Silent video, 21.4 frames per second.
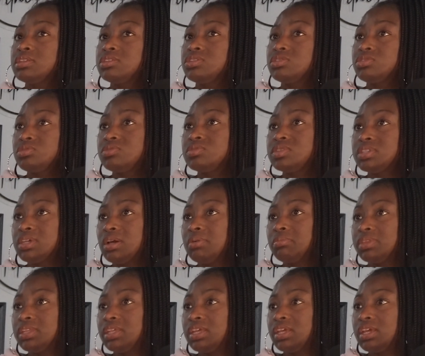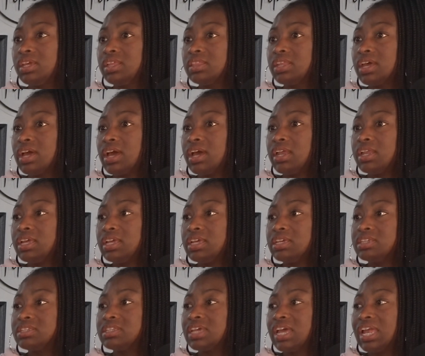to do something that is